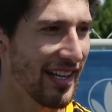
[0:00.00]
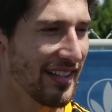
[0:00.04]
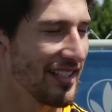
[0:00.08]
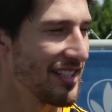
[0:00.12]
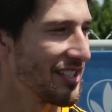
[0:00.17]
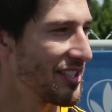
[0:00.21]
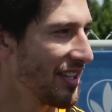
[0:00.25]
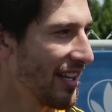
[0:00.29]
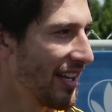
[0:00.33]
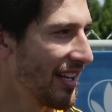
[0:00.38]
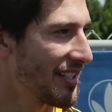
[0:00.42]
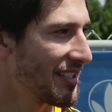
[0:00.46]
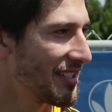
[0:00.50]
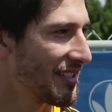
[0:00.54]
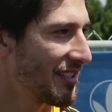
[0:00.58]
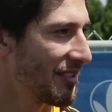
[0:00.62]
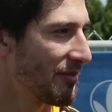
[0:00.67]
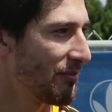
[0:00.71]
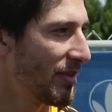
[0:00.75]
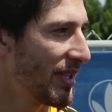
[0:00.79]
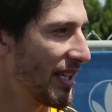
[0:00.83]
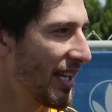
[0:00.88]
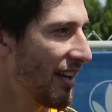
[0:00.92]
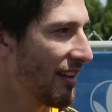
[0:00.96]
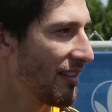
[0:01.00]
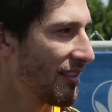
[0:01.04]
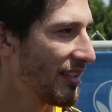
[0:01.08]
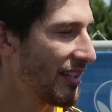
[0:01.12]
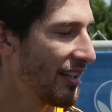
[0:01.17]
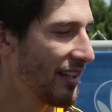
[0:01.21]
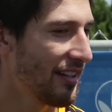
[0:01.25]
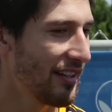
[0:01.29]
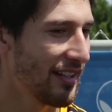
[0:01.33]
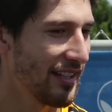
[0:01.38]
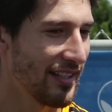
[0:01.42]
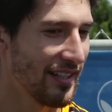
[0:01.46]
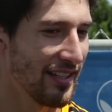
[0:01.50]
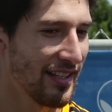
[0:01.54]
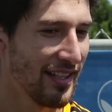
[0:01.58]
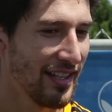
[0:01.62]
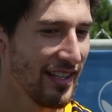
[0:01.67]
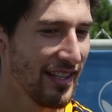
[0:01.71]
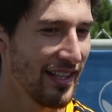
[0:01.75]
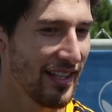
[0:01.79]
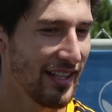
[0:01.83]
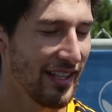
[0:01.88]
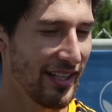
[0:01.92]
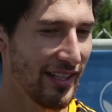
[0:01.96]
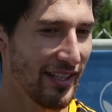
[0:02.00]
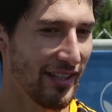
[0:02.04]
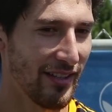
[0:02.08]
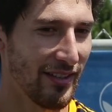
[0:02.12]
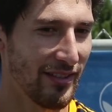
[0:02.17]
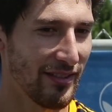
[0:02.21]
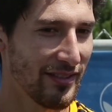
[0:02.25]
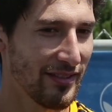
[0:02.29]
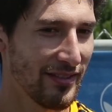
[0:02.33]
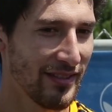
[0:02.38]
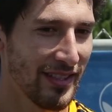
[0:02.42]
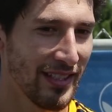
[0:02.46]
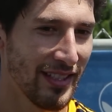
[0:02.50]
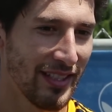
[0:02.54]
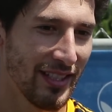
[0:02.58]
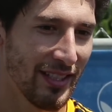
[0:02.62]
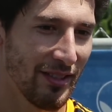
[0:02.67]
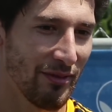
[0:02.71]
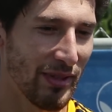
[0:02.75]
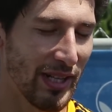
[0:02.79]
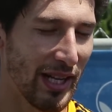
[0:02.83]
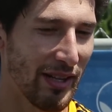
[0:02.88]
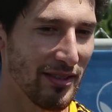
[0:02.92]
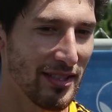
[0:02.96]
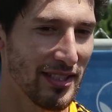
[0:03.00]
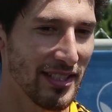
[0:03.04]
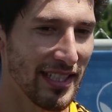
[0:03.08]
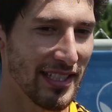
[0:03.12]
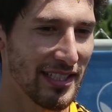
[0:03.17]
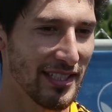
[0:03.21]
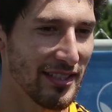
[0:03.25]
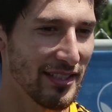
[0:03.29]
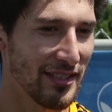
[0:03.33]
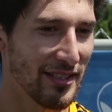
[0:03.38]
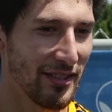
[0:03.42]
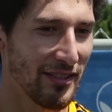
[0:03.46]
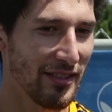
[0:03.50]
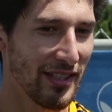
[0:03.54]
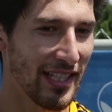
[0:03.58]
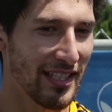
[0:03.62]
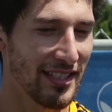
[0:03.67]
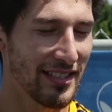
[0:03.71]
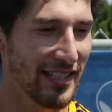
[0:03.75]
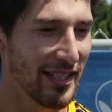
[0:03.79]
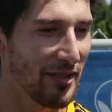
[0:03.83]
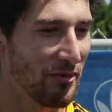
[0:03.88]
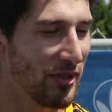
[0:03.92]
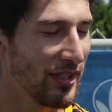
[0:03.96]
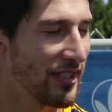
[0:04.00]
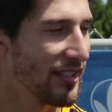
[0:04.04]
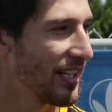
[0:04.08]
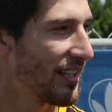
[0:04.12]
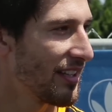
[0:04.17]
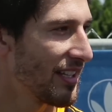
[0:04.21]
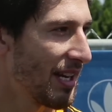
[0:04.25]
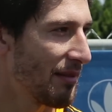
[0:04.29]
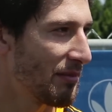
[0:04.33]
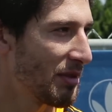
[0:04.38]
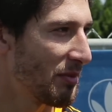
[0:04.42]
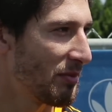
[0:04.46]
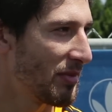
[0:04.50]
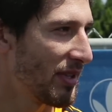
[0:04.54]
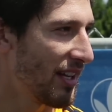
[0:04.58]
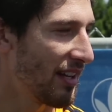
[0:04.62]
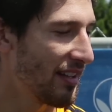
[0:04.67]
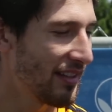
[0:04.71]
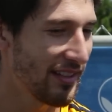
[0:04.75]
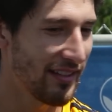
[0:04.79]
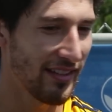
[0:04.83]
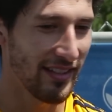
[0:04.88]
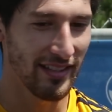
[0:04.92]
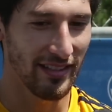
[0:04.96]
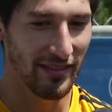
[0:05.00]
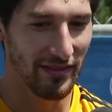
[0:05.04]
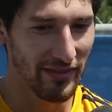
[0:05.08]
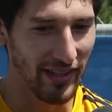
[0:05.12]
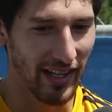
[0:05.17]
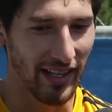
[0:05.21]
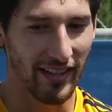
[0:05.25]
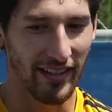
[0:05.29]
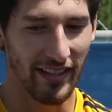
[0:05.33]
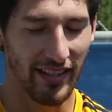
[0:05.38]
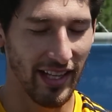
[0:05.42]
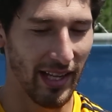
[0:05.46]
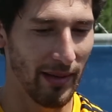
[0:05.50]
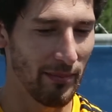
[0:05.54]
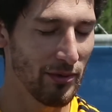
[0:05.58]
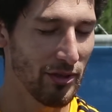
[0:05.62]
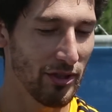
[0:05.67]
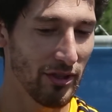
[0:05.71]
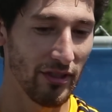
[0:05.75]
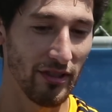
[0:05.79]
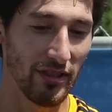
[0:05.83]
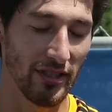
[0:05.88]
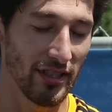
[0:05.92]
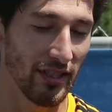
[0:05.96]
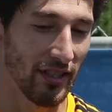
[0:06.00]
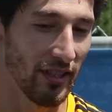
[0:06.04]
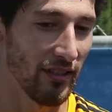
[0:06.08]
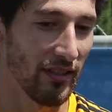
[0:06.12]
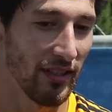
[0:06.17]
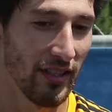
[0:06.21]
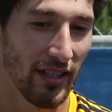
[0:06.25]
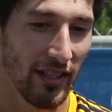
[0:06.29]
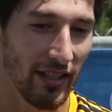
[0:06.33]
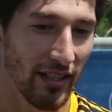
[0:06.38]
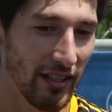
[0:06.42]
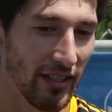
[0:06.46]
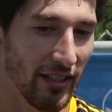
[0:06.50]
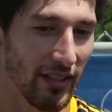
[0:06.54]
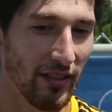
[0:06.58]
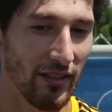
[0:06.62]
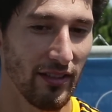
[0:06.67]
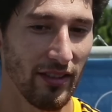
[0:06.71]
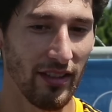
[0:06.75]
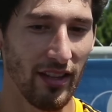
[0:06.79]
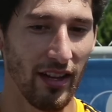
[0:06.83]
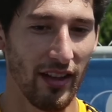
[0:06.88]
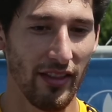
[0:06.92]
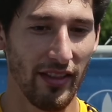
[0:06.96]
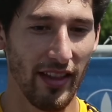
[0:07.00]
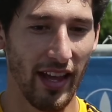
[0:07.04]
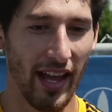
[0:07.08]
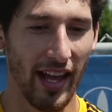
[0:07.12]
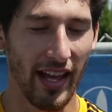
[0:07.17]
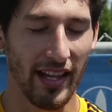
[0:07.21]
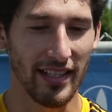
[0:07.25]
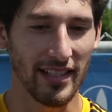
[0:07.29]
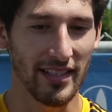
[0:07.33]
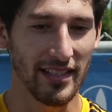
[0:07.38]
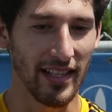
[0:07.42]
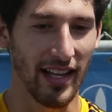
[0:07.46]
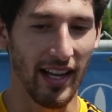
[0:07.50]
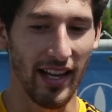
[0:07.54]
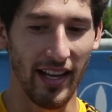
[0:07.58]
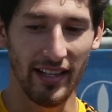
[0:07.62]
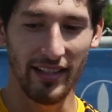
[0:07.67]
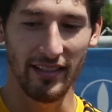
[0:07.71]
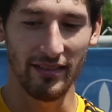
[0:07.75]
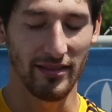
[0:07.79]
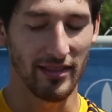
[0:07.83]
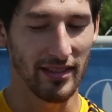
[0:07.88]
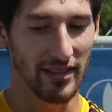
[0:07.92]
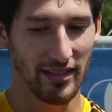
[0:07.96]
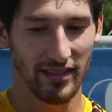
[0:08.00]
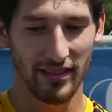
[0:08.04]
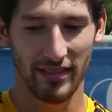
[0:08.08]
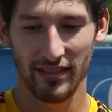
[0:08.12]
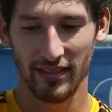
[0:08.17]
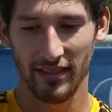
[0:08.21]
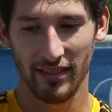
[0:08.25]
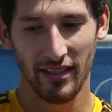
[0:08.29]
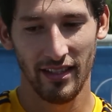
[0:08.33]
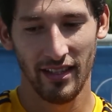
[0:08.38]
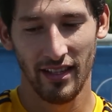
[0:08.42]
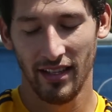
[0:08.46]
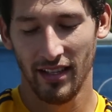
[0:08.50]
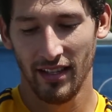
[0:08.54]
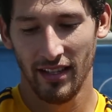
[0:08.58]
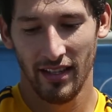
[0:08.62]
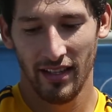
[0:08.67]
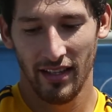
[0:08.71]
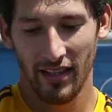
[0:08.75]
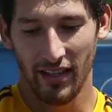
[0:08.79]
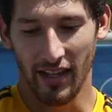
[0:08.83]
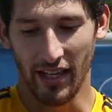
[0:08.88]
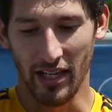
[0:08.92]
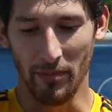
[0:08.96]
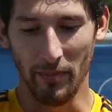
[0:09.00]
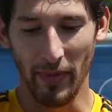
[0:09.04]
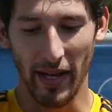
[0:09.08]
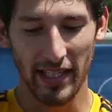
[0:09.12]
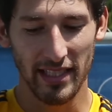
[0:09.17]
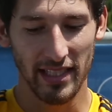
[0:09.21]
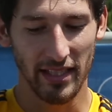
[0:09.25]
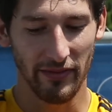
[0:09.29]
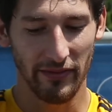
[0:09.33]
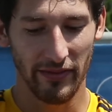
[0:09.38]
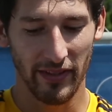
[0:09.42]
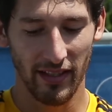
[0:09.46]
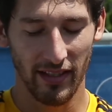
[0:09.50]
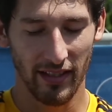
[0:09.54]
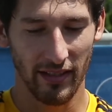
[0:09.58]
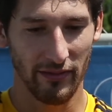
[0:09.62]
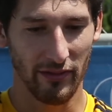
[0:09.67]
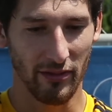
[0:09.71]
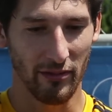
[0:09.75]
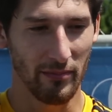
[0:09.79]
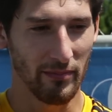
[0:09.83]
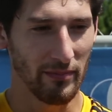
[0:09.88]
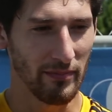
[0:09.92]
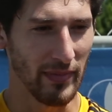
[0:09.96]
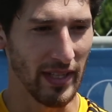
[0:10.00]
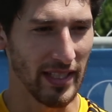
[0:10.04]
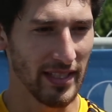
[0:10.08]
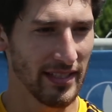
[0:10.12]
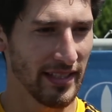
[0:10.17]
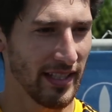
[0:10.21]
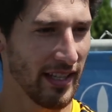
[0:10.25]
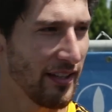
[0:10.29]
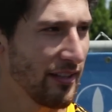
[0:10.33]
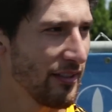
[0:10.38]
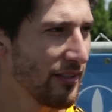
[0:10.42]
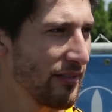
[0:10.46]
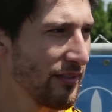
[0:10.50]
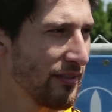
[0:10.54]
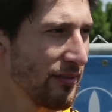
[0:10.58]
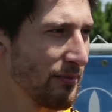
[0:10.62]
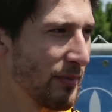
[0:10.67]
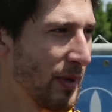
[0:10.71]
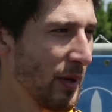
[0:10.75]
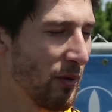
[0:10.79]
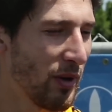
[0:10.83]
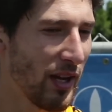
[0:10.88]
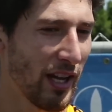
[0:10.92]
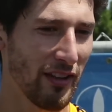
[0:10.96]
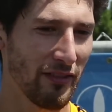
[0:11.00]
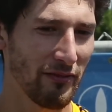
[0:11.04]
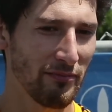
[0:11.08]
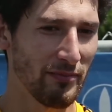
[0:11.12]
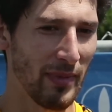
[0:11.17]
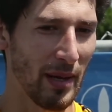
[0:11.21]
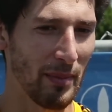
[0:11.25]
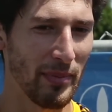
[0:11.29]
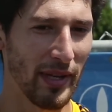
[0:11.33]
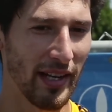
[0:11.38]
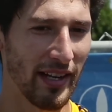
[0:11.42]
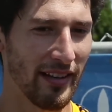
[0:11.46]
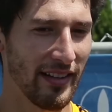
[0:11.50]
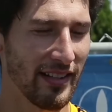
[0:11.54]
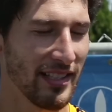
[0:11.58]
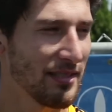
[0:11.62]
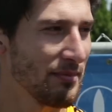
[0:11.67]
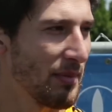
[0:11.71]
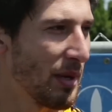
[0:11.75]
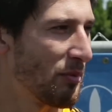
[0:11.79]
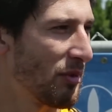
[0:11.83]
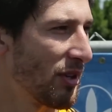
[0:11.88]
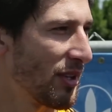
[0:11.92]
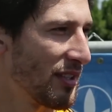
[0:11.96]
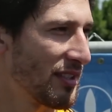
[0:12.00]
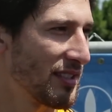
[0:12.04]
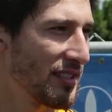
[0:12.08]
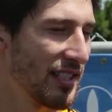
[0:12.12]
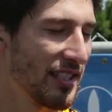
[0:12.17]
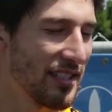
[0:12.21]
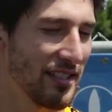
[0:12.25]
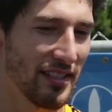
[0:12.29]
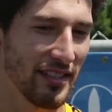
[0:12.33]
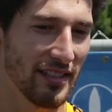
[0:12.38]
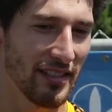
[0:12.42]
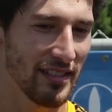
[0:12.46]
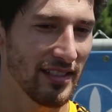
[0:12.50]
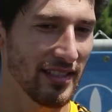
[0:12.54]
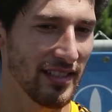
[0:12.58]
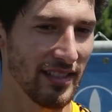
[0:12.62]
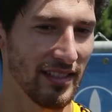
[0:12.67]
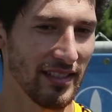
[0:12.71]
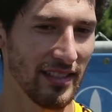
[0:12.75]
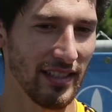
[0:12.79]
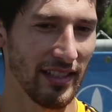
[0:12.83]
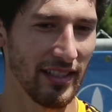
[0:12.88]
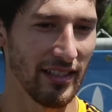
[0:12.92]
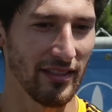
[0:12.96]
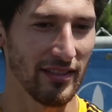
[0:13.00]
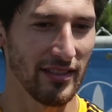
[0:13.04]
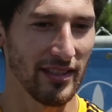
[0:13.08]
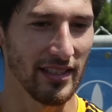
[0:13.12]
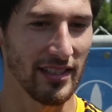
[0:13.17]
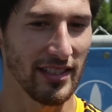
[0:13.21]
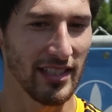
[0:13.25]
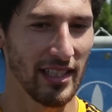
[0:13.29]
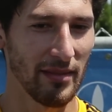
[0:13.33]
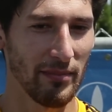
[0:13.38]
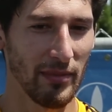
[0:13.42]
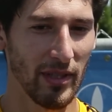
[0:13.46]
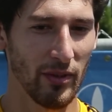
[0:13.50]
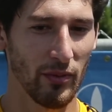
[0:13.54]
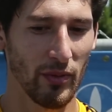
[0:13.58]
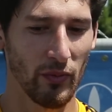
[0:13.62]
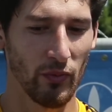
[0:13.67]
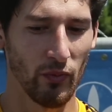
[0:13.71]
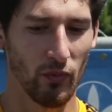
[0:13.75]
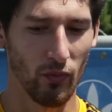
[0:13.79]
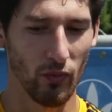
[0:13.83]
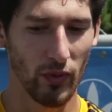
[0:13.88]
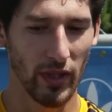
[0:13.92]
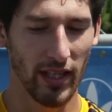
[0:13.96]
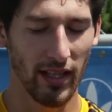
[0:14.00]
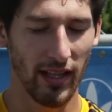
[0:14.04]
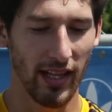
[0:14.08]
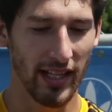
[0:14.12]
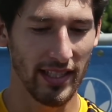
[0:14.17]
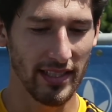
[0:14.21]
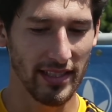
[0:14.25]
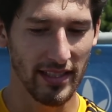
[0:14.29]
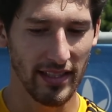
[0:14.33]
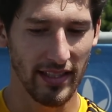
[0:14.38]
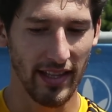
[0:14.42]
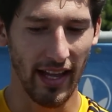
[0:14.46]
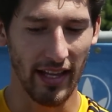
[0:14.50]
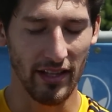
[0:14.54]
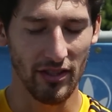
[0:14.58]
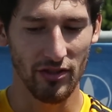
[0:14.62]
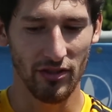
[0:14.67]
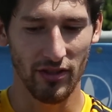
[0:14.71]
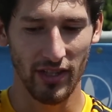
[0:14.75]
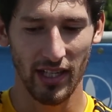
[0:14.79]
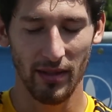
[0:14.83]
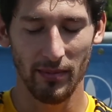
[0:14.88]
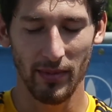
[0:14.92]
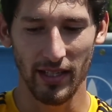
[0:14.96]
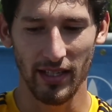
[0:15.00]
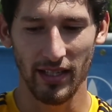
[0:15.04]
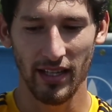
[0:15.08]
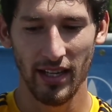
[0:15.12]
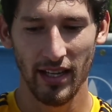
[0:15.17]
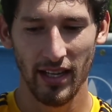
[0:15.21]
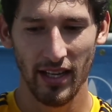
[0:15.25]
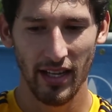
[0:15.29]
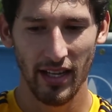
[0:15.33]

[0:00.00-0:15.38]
got the chance to be out there. And you know, when I was 6 years old, I said one day that I'm going to be out there, and it finally came true. So you know, on that side, it was an amazing feeling for myself, my wife, my parents, my brother and sisters, and you know, to see me realize that dream, and